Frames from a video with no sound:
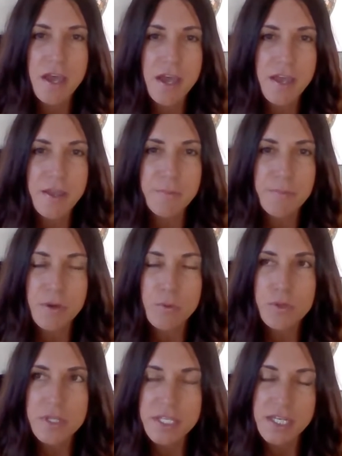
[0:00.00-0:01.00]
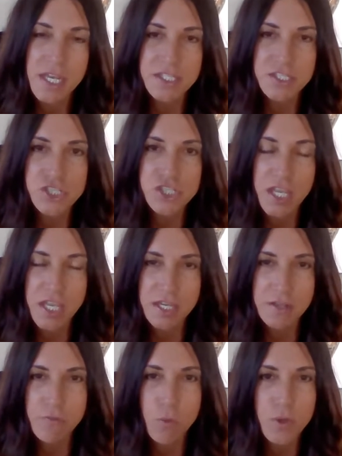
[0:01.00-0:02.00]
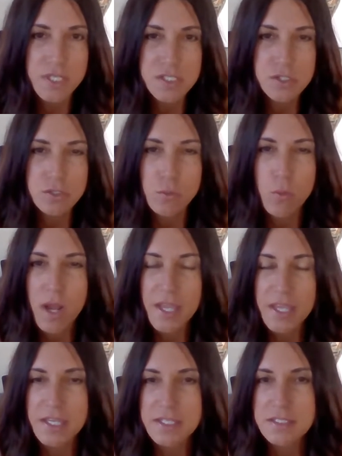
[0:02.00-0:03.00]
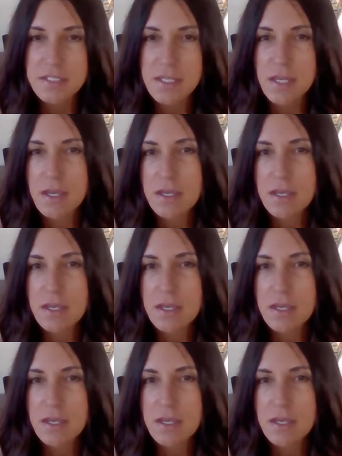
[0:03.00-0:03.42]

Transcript: A really nice shade of oyster white,